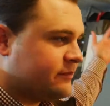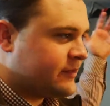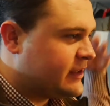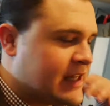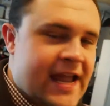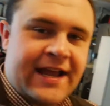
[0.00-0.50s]

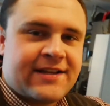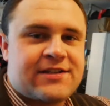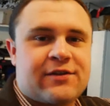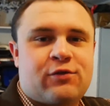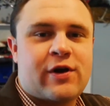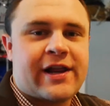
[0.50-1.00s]

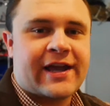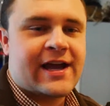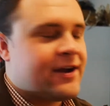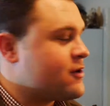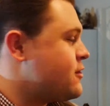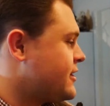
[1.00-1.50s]
Glance of what I
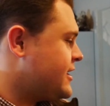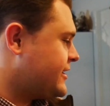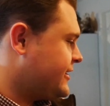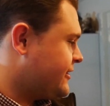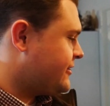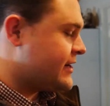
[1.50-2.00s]
got going on here.